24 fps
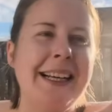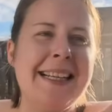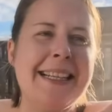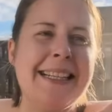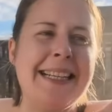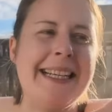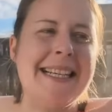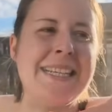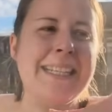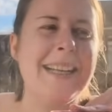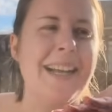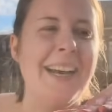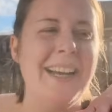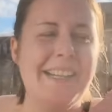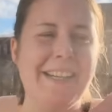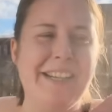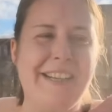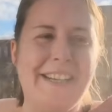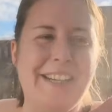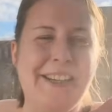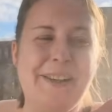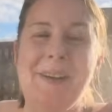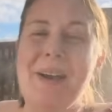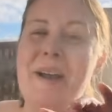is it? I don't
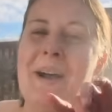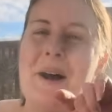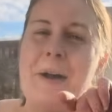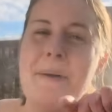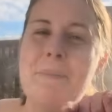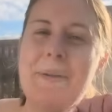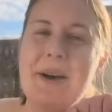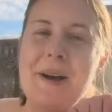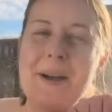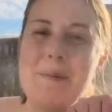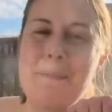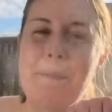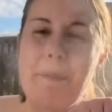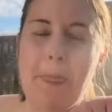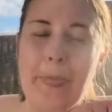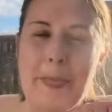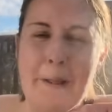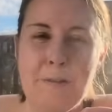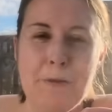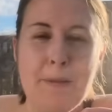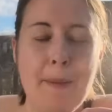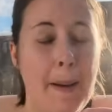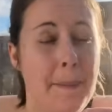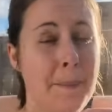know. But
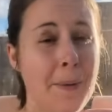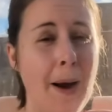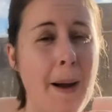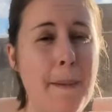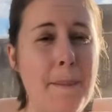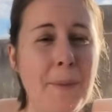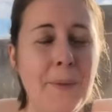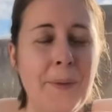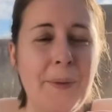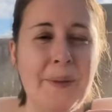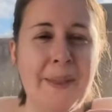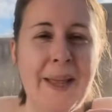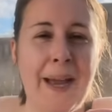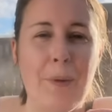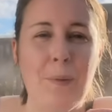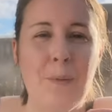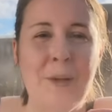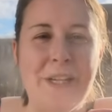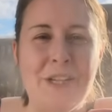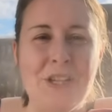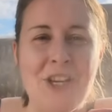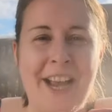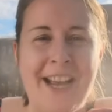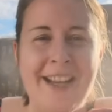remember I bought that
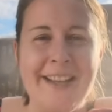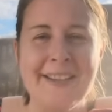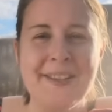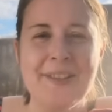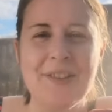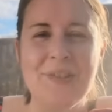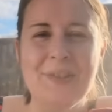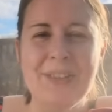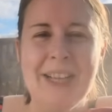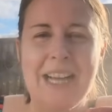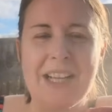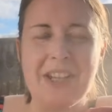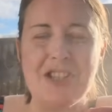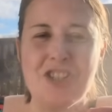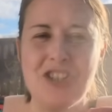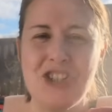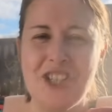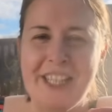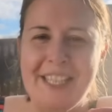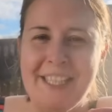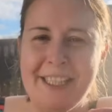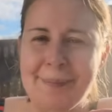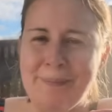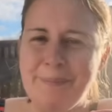witch hazel last
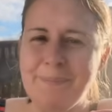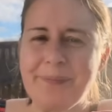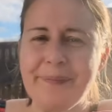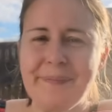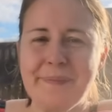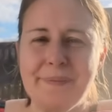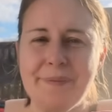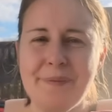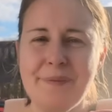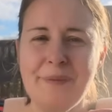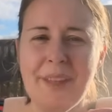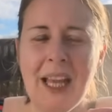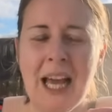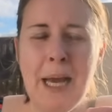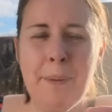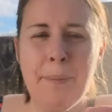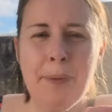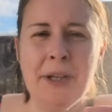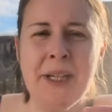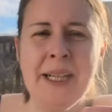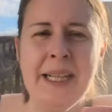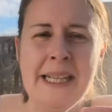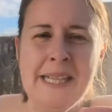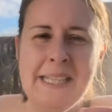year? I
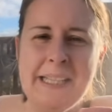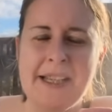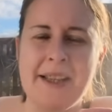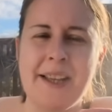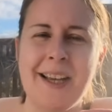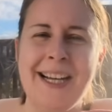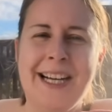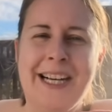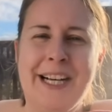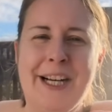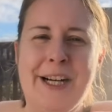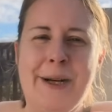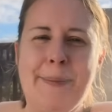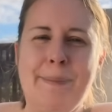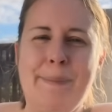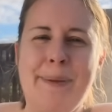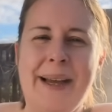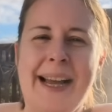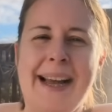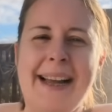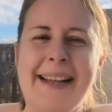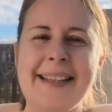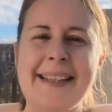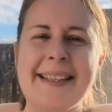put it into the herb
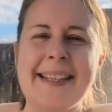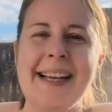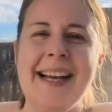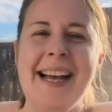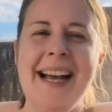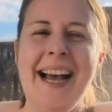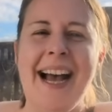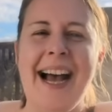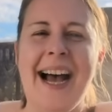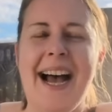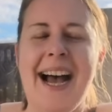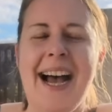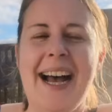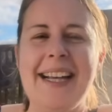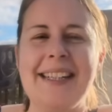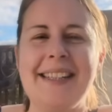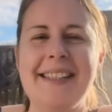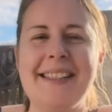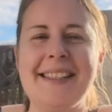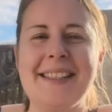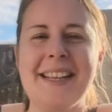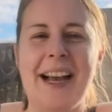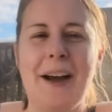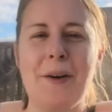bed
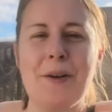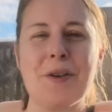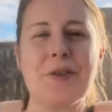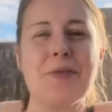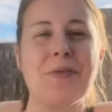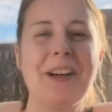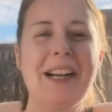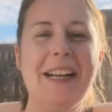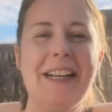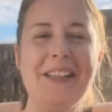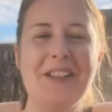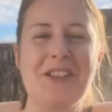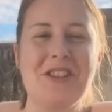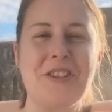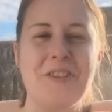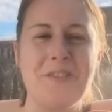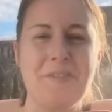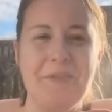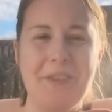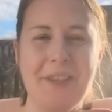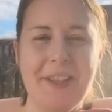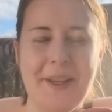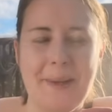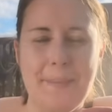and I was really
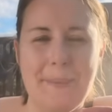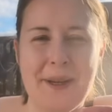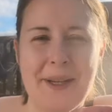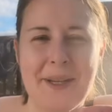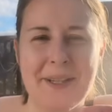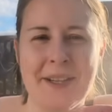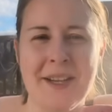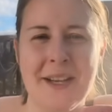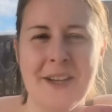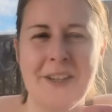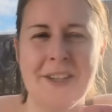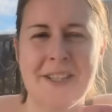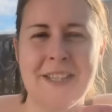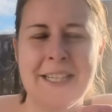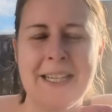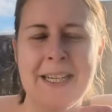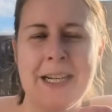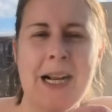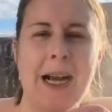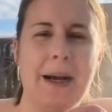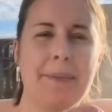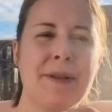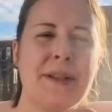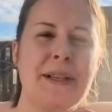chuffed with it because I got it at
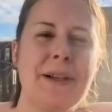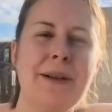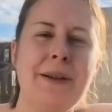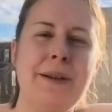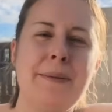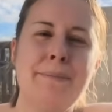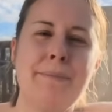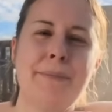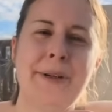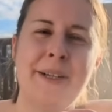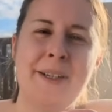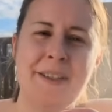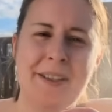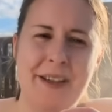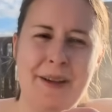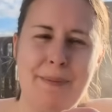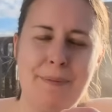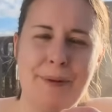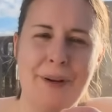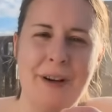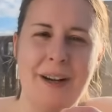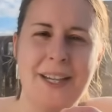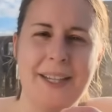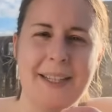an absolute
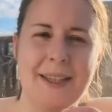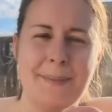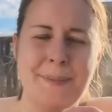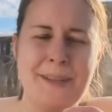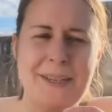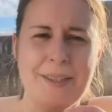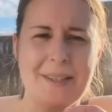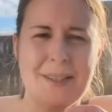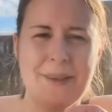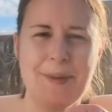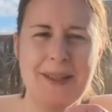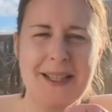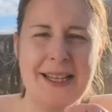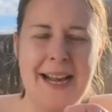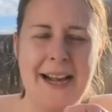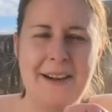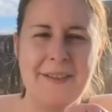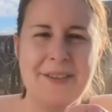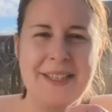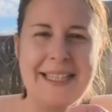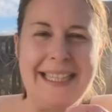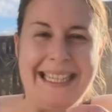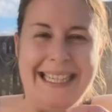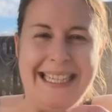bargain price because it was
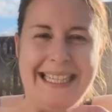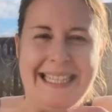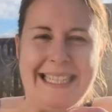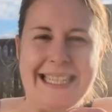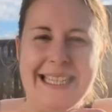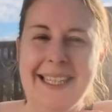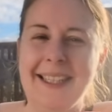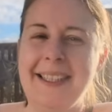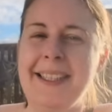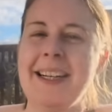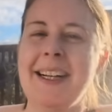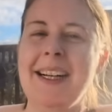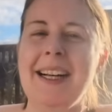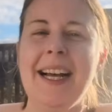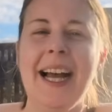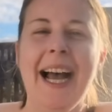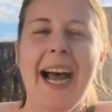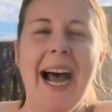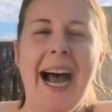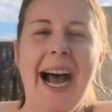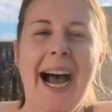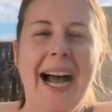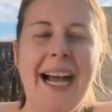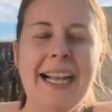out of season,
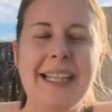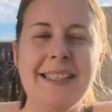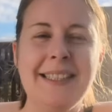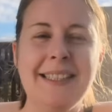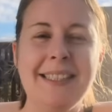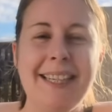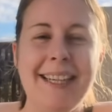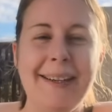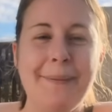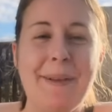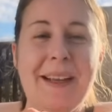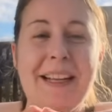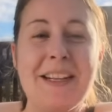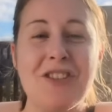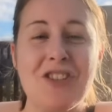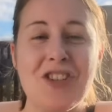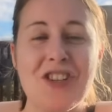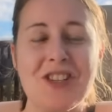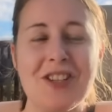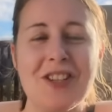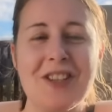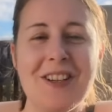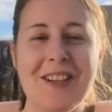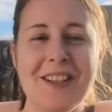and um, it's
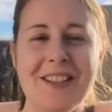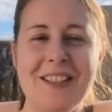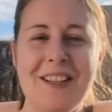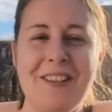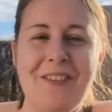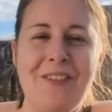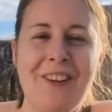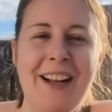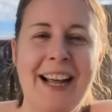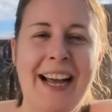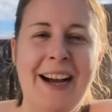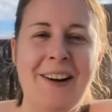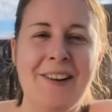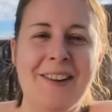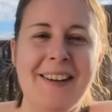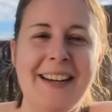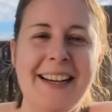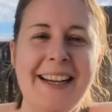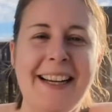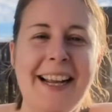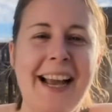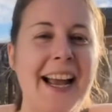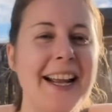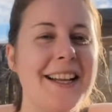just started
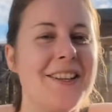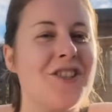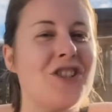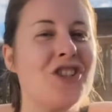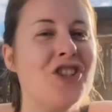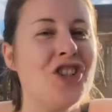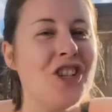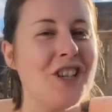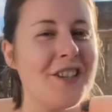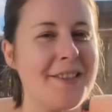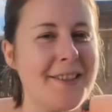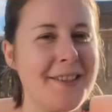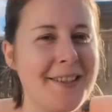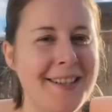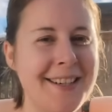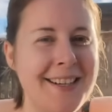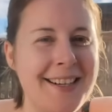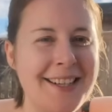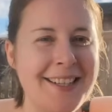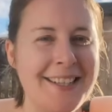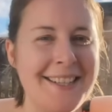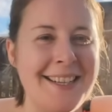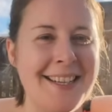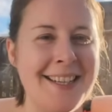flowering. It's just
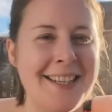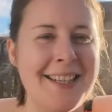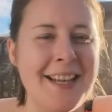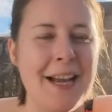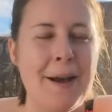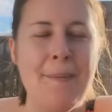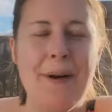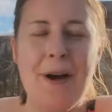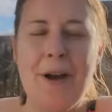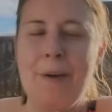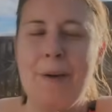started. I'm